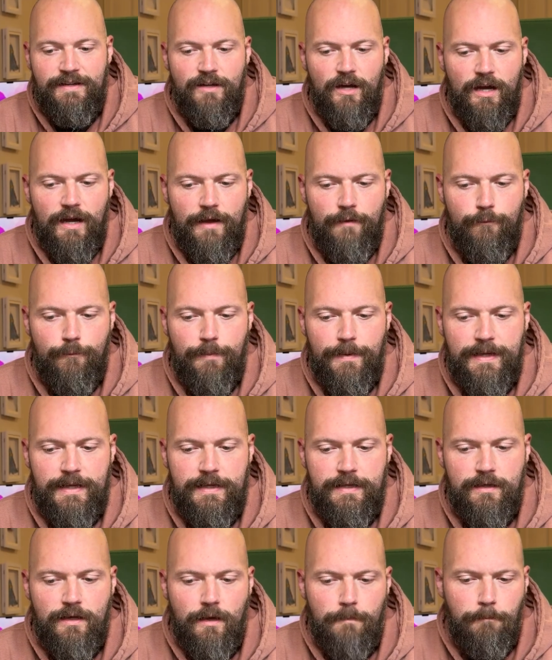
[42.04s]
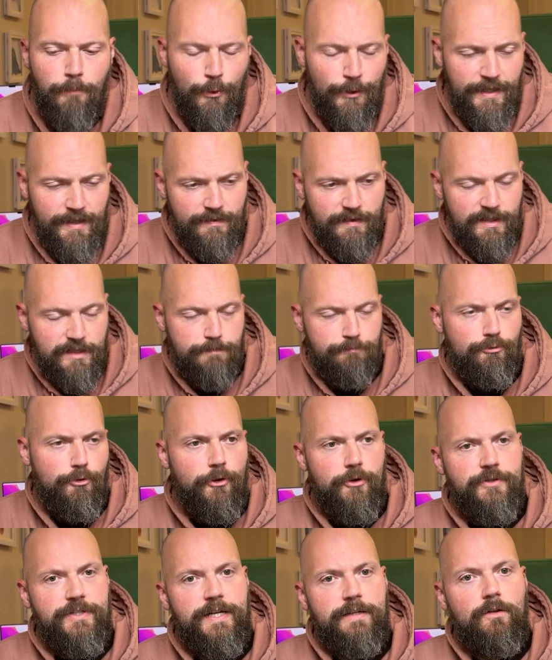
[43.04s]
I've been putting this
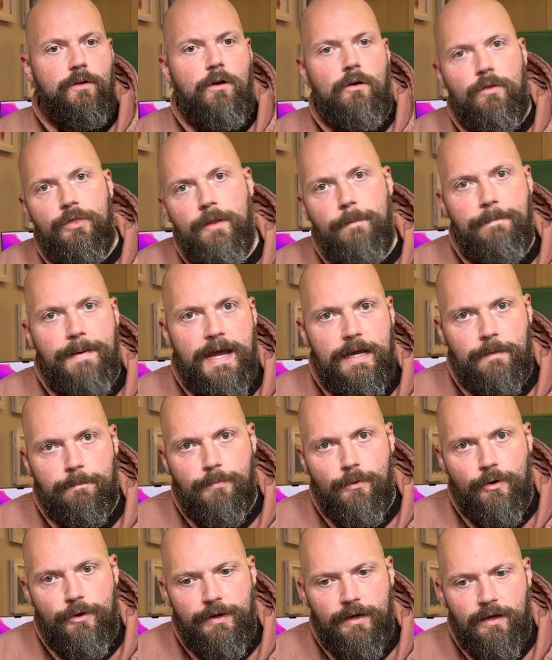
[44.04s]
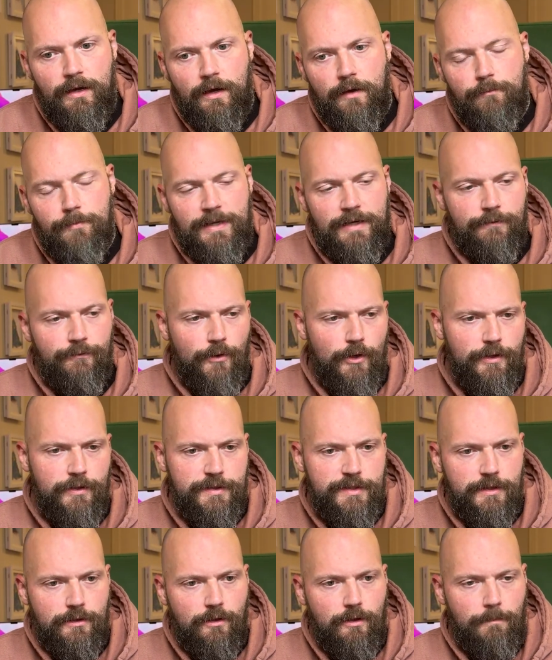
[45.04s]
project on the back burner. I've been
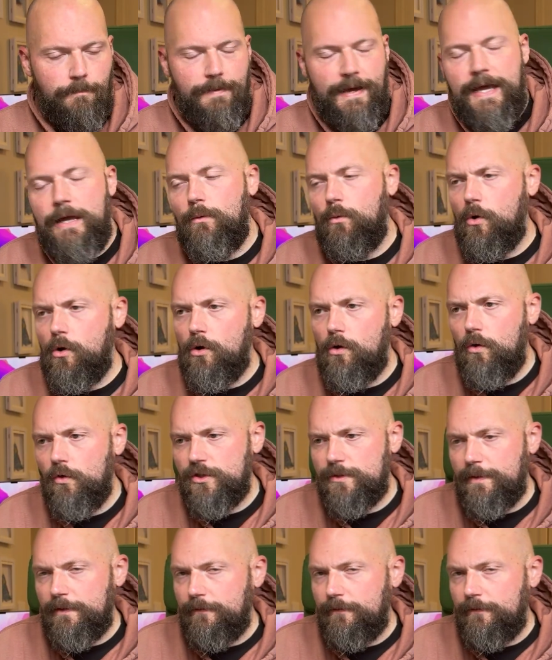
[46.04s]
focusing on paywalls, been